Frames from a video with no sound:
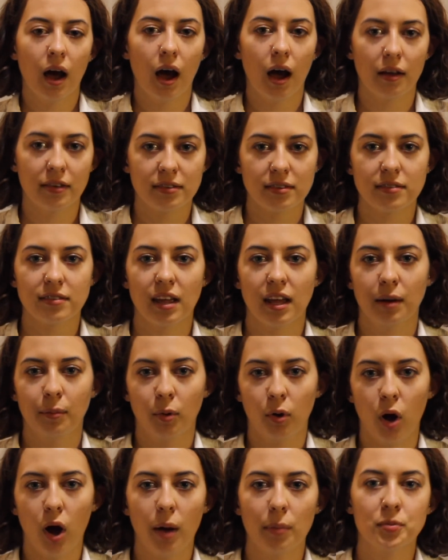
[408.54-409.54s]
a
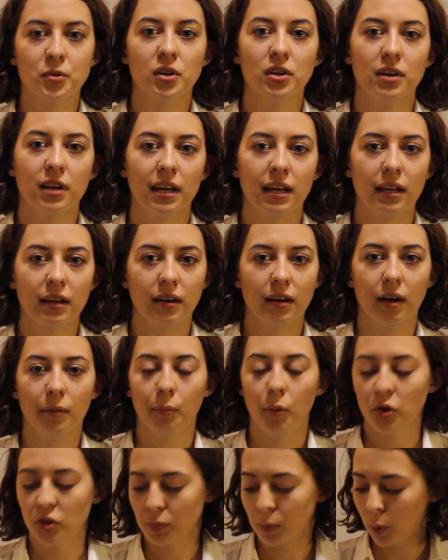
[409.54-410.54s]
sustainable option in
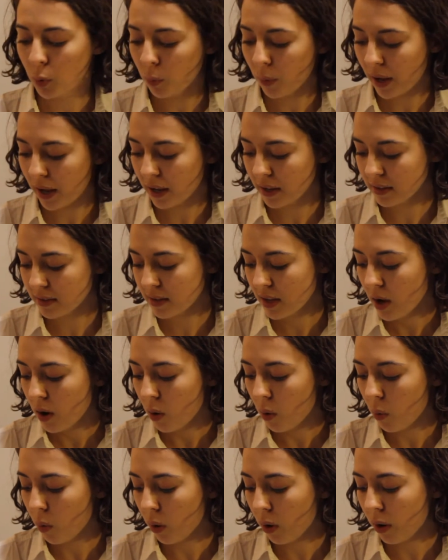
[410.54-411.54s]
multiple ways.
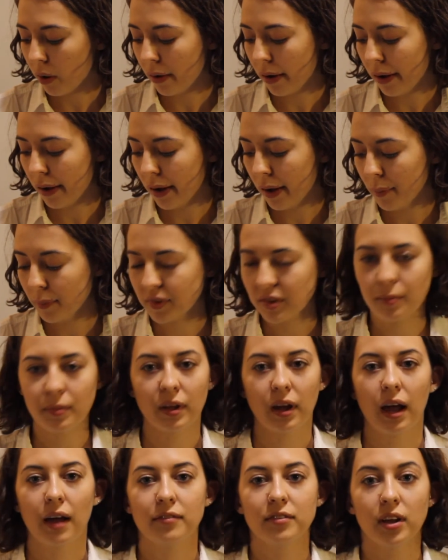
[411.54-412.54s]
Or
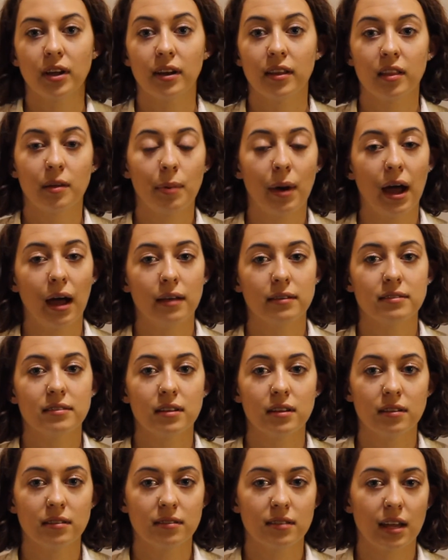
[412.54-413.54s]
something I've done in the past
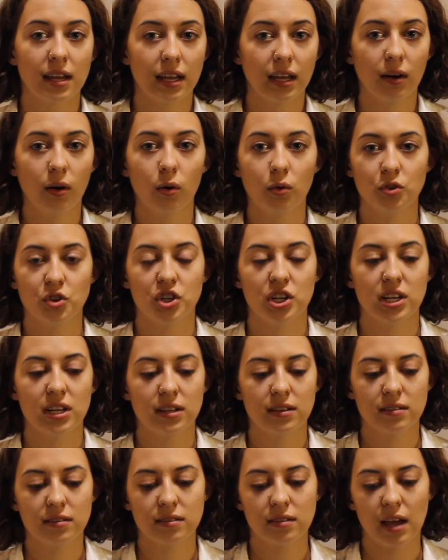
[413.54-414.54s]
is taking old
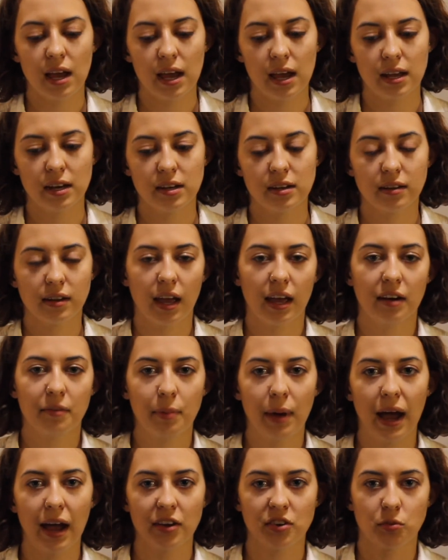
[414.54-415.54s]
jeans and kind of
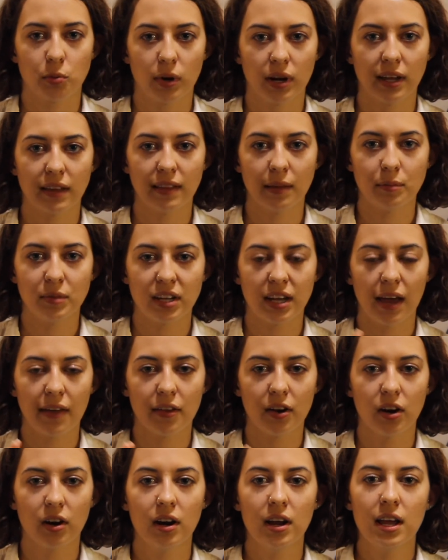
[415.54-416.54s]
patchworking them
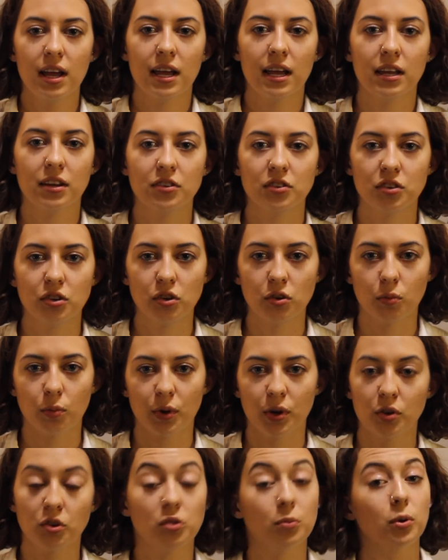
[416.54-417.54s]
together into
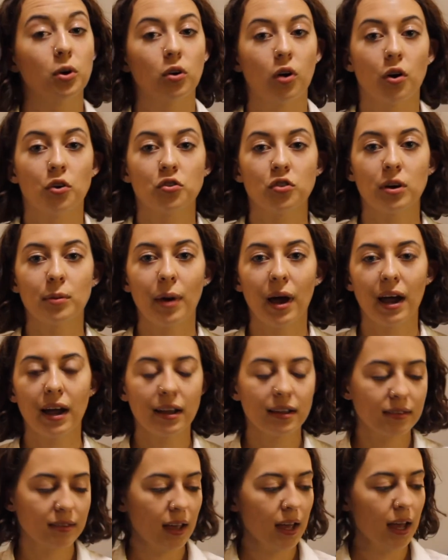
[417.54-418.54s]
reusable grocery
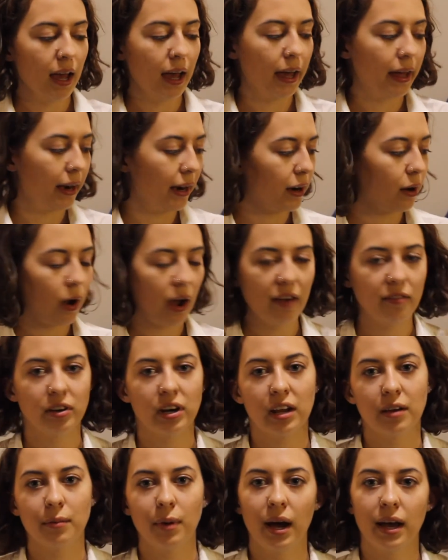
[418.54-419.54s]
bags. And I don't have
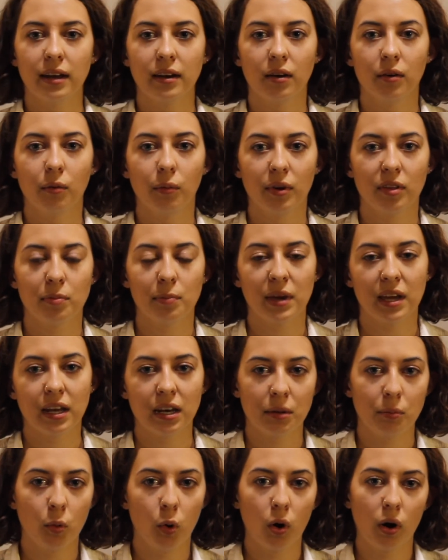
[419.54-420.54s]
any of mine with me
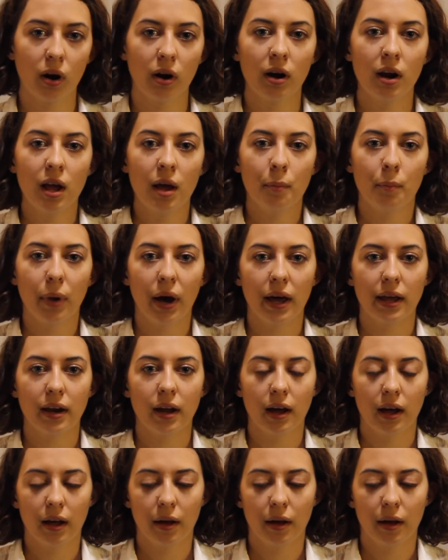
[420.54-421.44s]
anymore, but